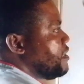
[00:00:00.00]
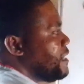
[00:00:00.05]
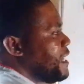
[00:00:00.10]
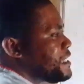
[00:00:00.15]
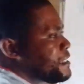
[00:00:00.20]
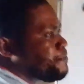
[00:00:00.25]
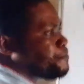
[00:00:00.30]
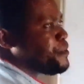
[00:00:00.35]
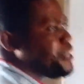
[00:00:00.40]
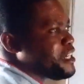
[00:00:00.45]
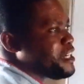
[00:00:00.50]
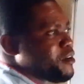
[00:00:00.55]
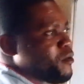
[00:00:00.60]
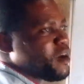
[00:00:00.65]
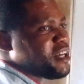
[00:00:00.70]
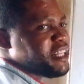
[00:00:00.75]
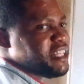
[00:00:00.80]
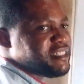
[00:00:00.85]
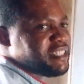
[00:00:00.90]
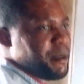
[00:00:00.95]
Let's pick
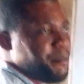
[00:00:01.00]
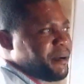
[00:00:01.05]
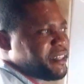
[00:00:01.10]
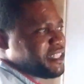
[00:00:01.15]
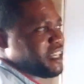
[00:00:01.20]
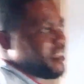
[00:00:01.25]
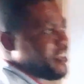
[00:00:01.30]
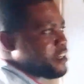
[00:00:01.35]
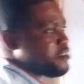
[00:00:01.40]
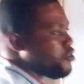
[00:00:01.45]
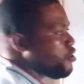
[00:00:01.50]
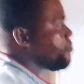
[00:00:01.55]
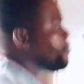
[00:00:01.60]
one example as I round